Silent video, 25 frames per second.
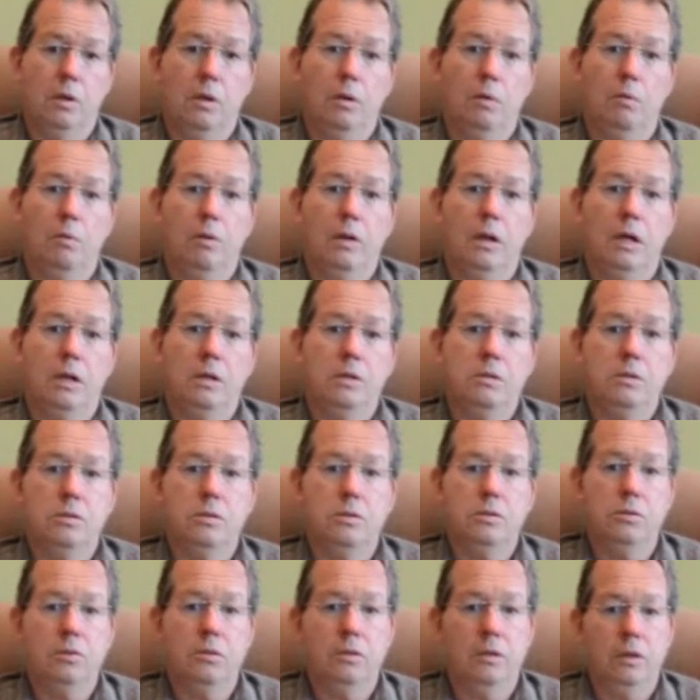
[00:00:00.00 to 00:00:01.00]
We are to
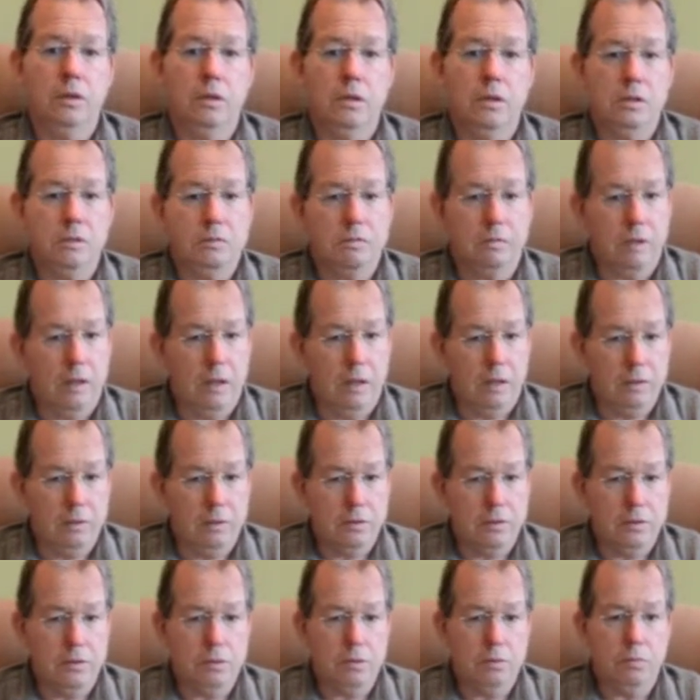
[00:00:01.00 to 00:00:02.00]
do things for
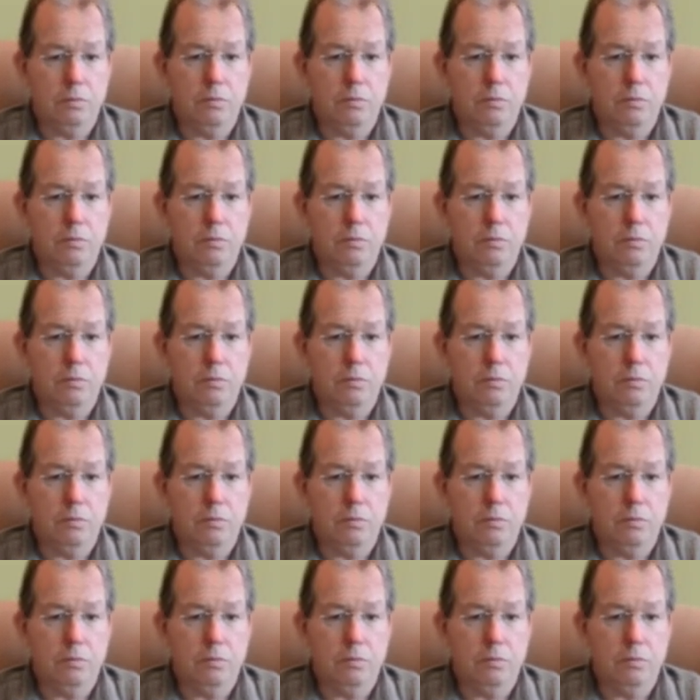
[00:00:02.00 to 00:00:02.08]
others